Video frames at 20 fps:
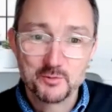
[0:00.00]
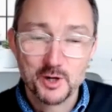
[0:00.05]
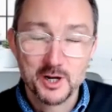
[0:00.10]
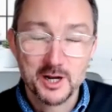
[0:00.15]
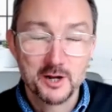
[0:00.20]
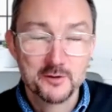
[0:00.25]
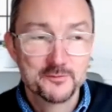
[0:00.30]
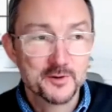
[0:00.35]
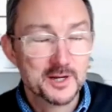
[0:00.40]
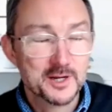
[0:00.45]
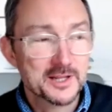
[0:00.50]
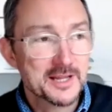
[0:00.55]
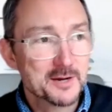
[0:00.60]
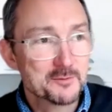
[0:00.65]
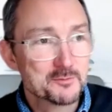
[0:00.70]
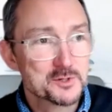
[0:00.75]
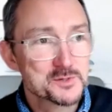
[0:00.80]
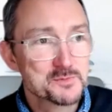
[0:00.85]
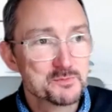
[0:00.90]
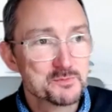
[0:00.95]
Well, hopefully
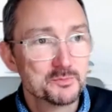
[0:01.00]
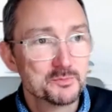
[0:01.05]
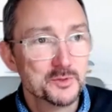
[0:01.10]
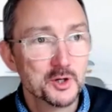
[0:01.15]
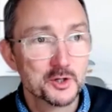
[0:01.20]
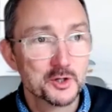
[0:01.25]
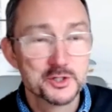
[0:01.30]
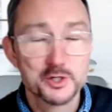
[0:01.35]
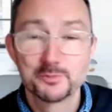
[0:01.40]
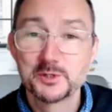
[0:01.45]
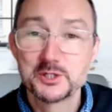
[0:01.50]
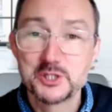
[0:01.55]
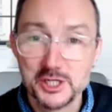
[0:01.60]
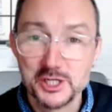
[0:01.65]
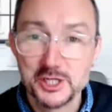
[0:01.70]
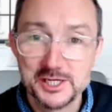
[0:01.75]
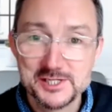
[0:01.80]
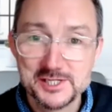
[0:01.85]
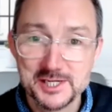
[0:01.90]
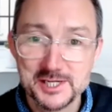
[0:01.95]
that was not
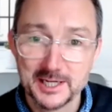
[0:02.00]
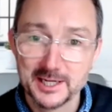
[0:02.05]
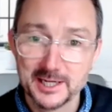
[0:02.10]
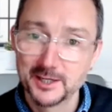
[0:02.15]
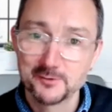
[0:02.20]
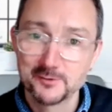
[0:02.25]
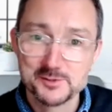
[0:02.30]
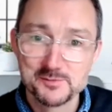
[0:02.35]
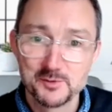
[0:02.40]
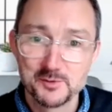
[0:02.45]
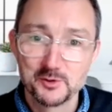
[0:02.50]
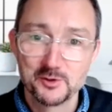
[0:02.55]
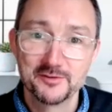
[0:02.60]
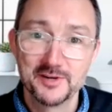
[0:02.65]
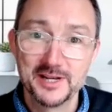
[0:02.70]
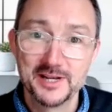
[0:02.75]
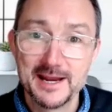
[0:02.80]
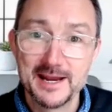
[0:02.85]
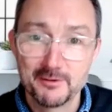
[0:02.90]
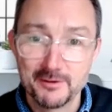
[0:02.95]
opportunistic, and it was more of
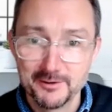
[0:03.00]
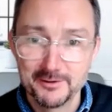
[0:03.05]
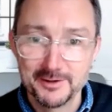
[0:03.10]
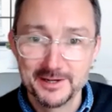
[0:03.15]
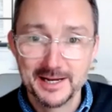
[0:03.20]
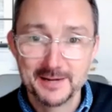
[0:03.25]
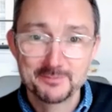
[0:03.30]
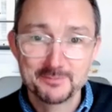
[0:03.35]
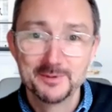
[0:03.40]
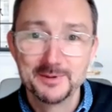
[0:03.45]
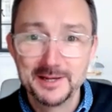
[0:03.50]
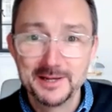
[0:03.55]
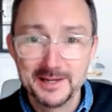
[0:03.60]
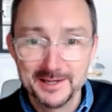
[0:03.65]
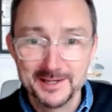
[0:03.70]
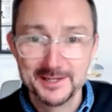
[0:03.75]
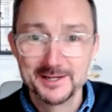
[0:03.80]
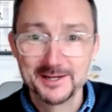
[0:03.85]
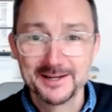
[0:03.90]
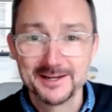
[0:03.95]
an error
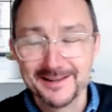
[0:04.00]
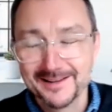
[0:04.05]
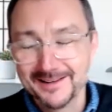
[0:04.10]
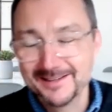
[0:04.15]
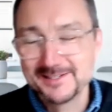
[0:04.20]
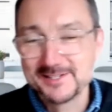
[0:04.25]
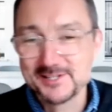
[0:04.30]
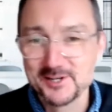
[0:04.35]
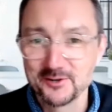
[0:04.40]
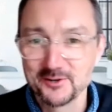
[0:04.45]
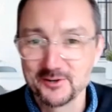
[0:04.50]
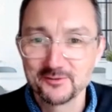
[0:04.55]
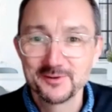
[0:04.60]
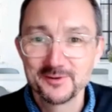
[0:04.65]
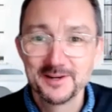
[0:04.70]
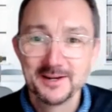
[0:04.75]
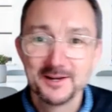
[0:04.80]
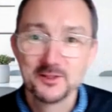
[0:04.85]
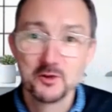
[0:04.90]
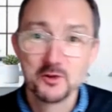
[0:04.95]
in sort of
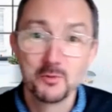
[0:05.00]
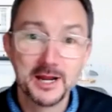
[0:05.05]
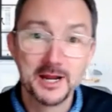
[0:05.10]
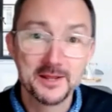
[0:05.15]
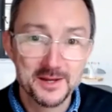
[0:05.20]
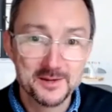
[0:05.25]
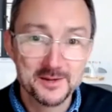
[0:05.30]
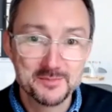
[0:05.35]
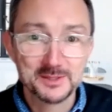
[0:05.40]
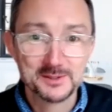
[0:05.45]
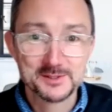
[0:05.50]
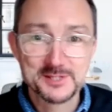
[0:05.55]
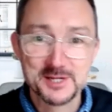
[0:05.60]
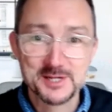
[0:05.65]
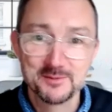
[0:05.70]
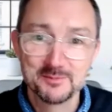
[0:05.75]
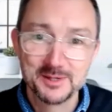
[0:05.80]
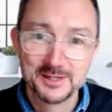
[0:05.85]
the way they built it.